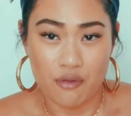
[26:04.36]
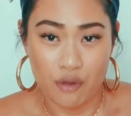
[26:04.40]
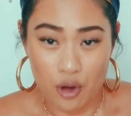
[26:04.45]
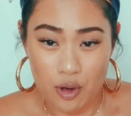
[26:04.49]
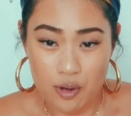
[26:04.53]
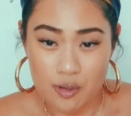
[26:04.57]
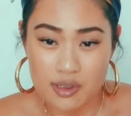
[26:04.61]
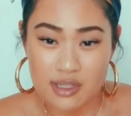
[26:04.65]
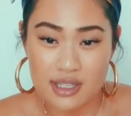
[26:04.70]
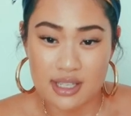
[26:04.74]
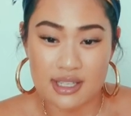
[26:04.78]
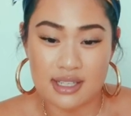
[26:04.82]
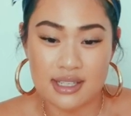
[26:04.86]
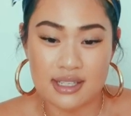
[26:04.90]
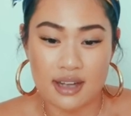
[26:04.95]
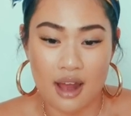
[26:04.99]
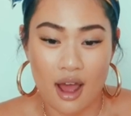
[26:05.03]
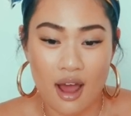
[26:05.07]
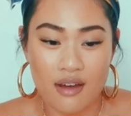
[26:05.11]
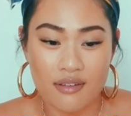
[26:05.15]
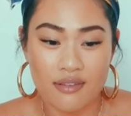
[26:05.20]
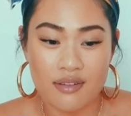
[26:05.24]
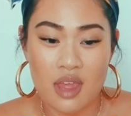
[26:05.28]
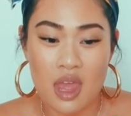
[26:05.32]
roots and
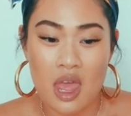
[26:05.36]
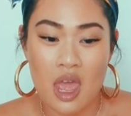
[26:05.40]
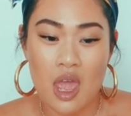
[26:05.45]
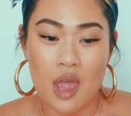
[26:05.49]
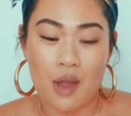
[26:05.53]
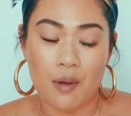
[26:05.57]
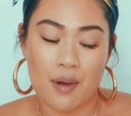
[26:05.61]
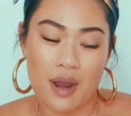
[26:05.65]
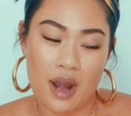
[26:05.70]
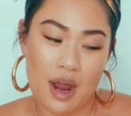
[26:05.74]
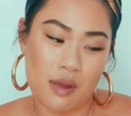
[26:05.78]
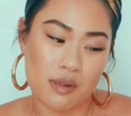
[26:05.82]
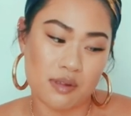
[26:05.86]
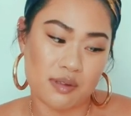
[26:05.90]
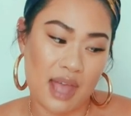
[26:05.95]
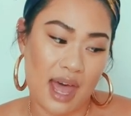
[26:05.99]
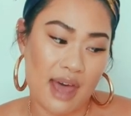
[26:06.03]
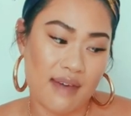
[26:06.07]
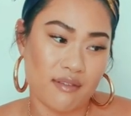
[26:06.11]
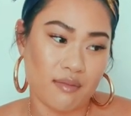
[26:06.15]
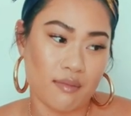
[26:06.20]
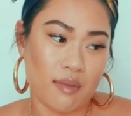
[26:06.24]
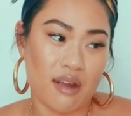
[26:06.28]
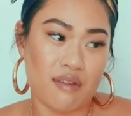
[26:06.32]
stuff when I was
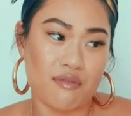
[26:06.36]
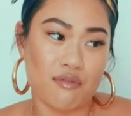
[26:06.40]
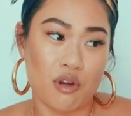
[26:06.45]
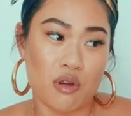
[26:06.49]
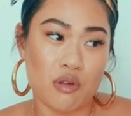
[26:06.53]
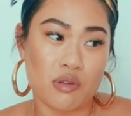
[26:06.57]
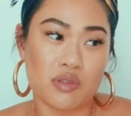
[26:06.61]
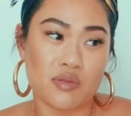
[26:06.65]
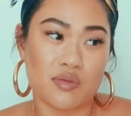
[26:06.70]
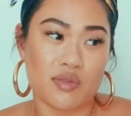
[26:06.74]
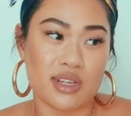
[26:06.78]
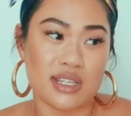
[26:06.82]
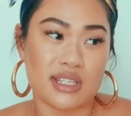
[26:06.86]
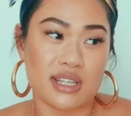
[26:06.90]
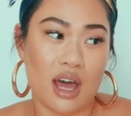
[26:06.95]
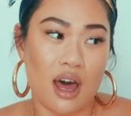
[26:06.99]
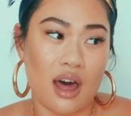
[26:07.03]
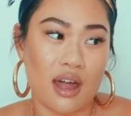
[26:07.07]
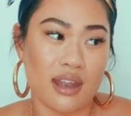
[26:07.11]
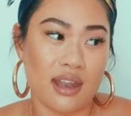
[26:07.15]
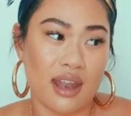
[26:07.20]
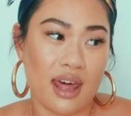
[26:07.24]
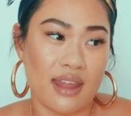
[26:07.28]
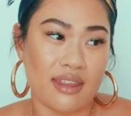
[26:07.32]
having my roots
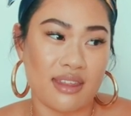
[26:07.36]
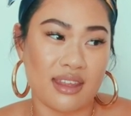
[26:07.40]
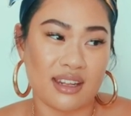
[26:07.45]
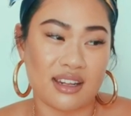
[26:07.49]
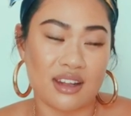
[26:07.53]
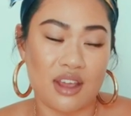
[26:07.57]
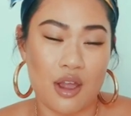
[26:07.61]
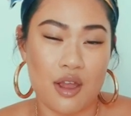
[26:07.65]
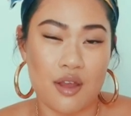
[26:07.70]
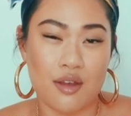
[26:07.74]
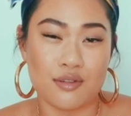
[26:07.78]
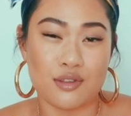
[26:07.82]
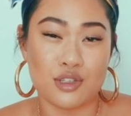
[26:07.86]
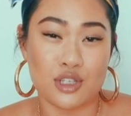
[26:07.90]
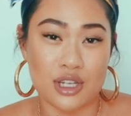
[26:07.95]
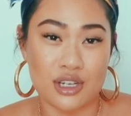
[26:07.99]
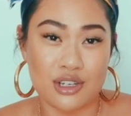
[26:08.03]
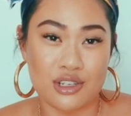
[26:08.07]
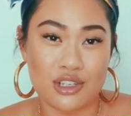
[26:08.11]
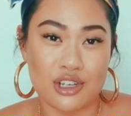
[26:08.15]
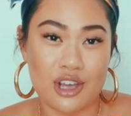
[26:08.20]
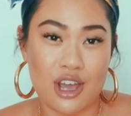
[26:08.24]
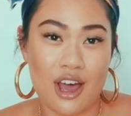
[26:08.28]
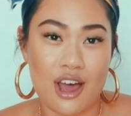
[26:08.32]
redone and they'd go
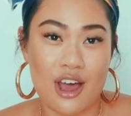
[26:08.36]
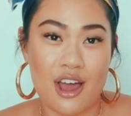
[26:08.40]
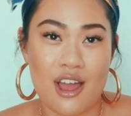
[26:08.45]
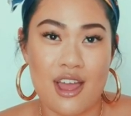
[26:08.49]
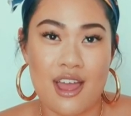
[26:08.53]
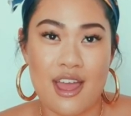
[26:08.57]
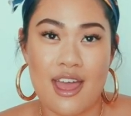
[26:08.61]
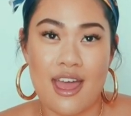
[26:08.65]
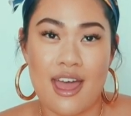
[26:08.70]
ginger